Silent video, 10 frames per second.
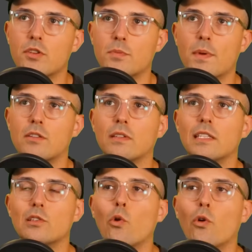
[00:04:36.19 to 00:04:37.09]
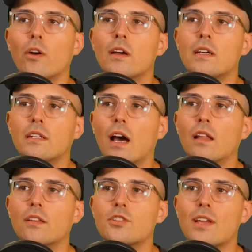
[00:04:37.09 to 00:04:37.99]
especially lore
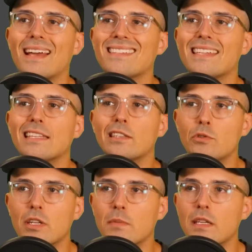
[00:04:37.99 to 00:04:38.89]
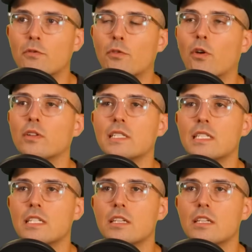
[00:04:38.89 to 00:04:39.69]
knowledge, has eluded me for all these